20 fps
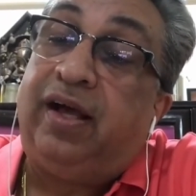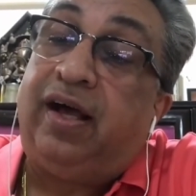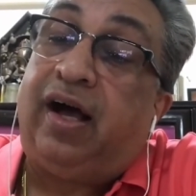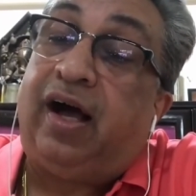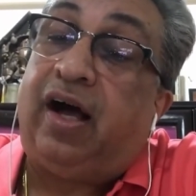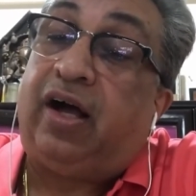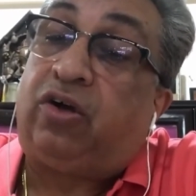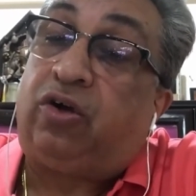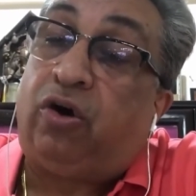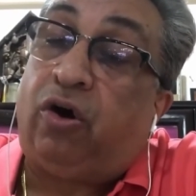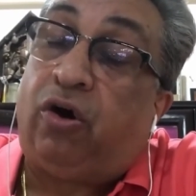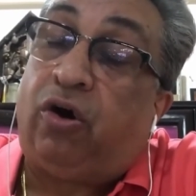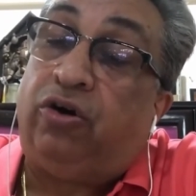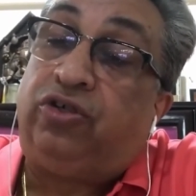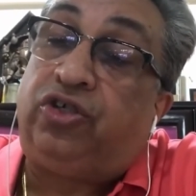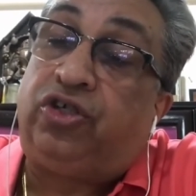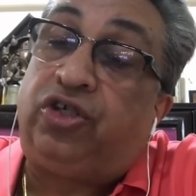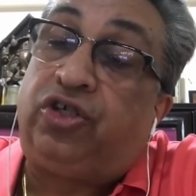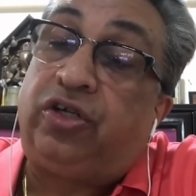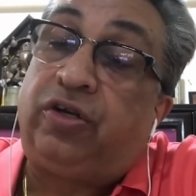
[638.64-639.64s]
a
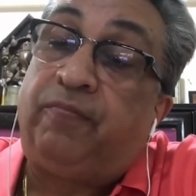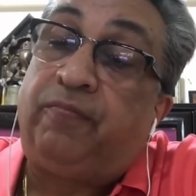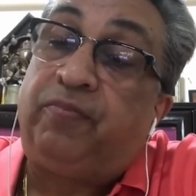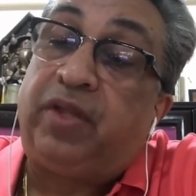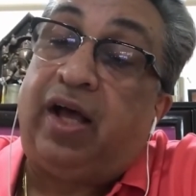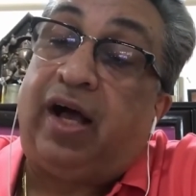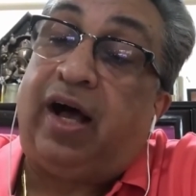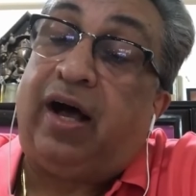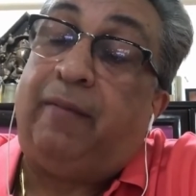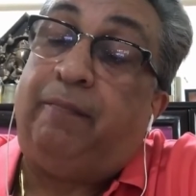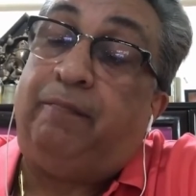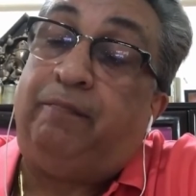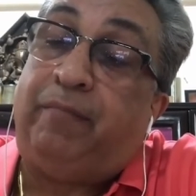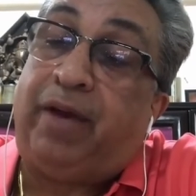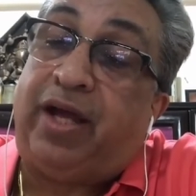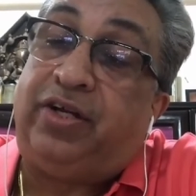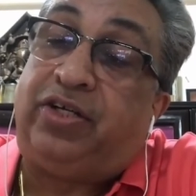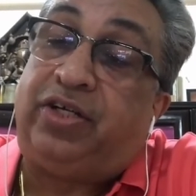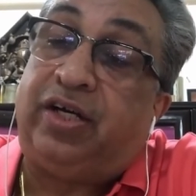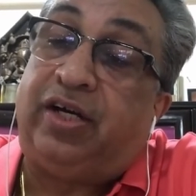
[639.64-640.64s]
coach, a
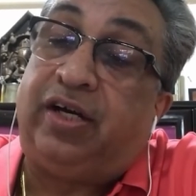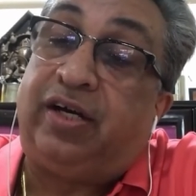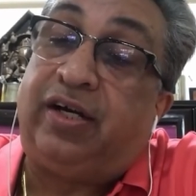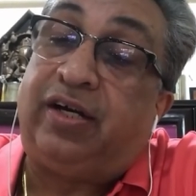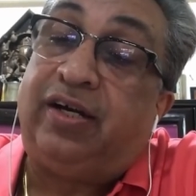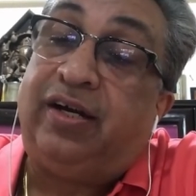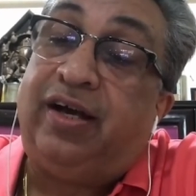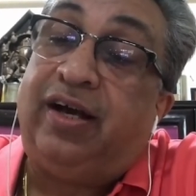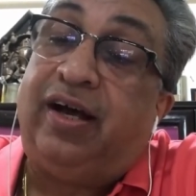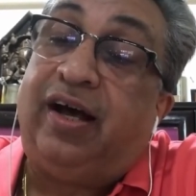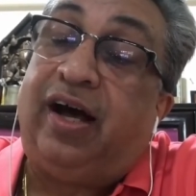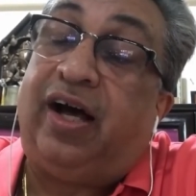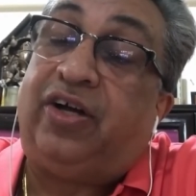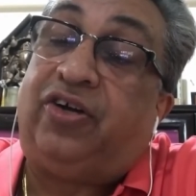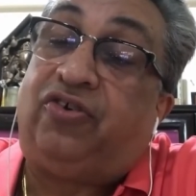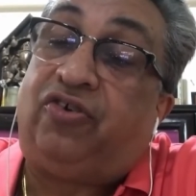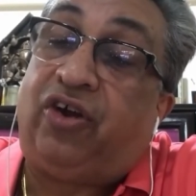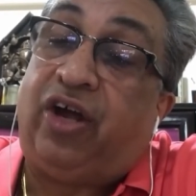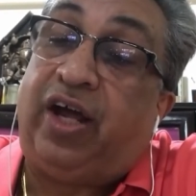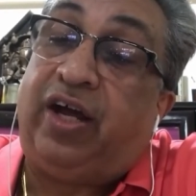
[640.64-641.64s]
mentor, a
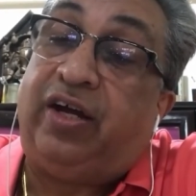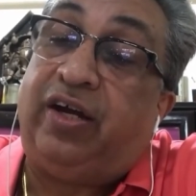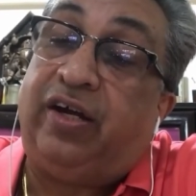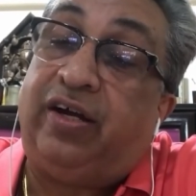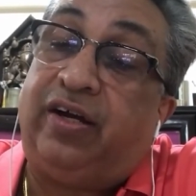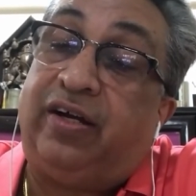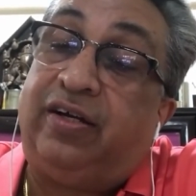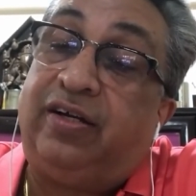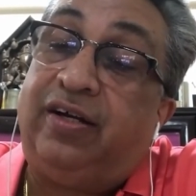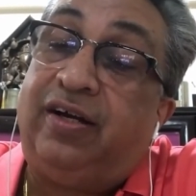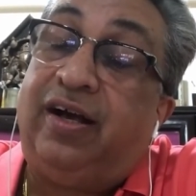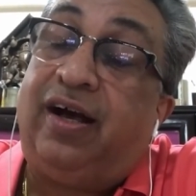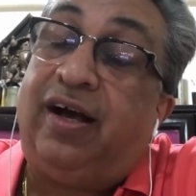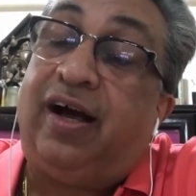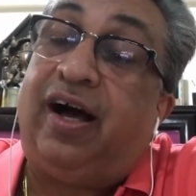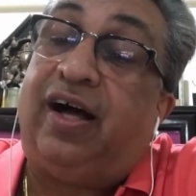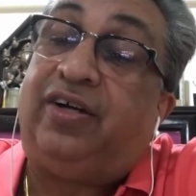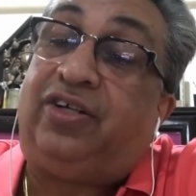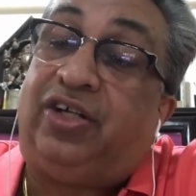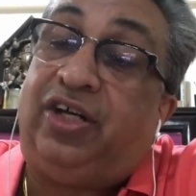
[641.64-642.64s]
trainer,
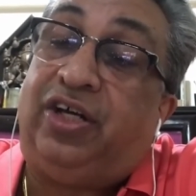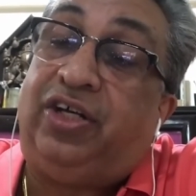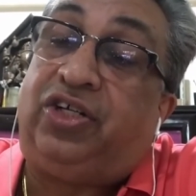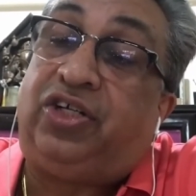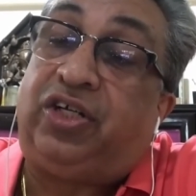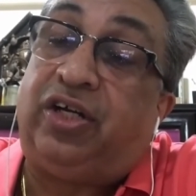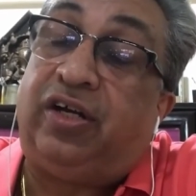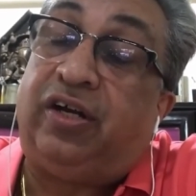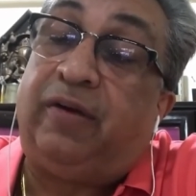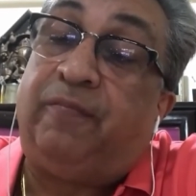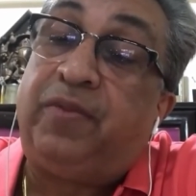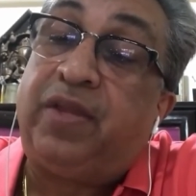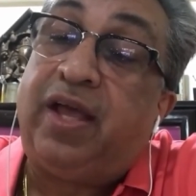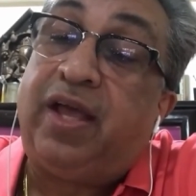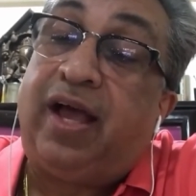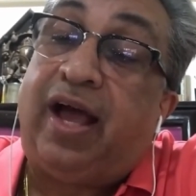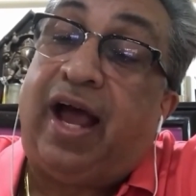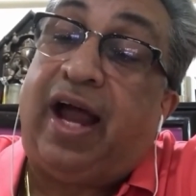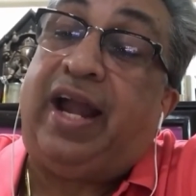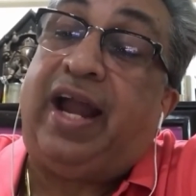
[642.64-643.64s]
a teacher,
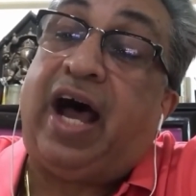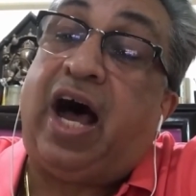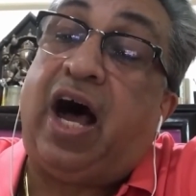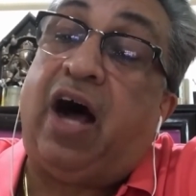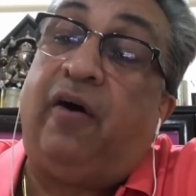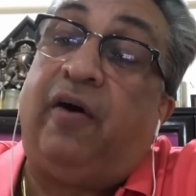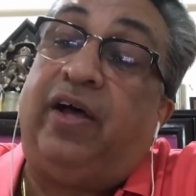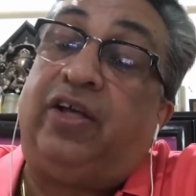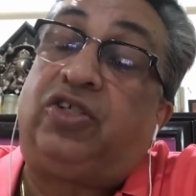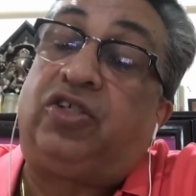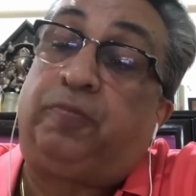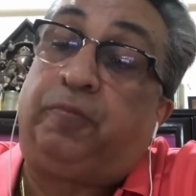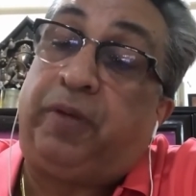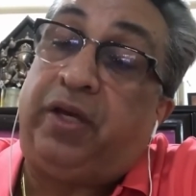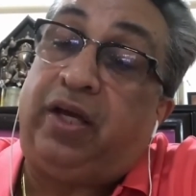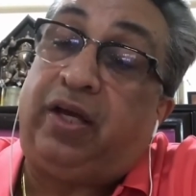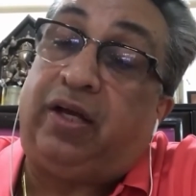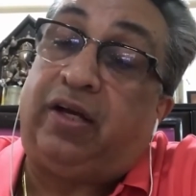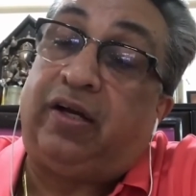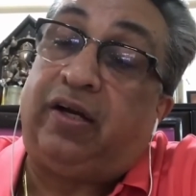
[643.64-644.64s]
and now a
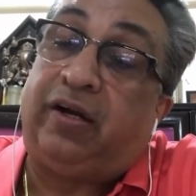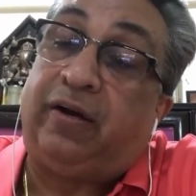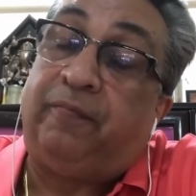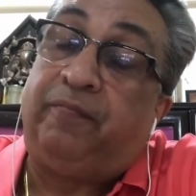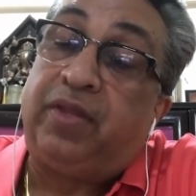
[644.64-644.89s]
speaker.